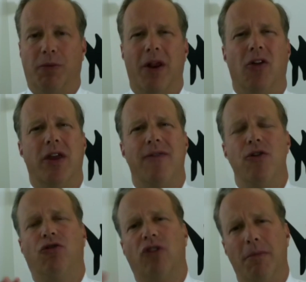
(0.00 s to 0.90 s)
but it'll give
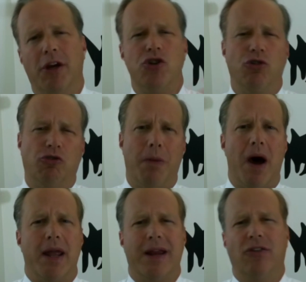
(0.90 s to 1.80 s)
you some issue
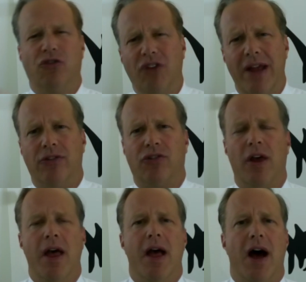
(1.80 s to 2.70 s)
spotting and a sense